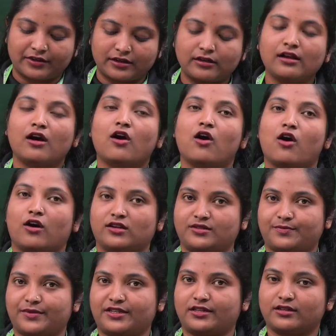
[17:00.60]

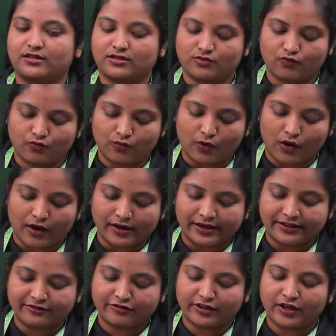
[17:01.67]
hospitals,
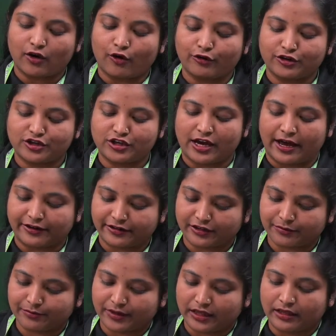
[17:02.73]
voluntary or charitable,
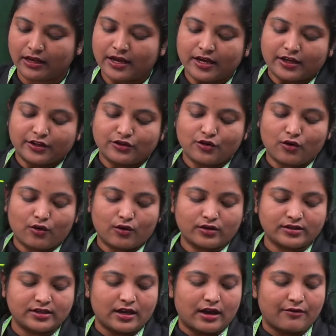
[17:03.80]
those
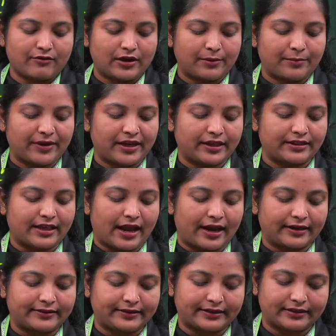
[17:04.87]
will be that
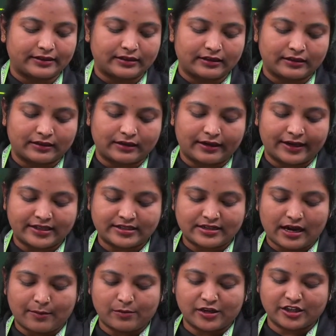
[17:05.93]

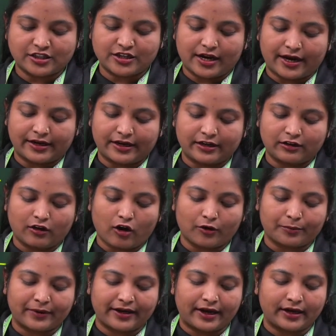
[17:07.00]
established and
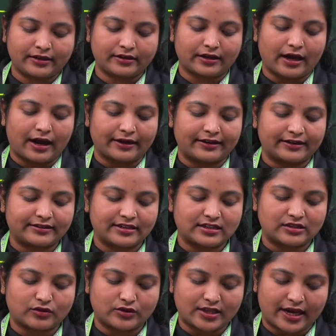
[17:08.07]
incorporate under the
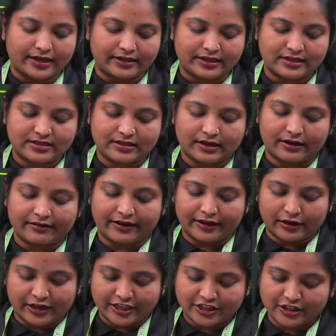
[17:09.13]
Societies Regulation
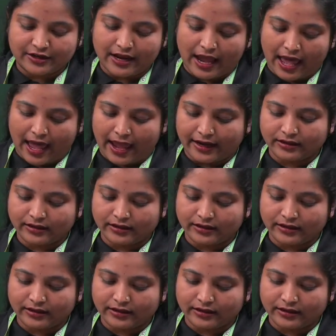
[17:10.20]
Act.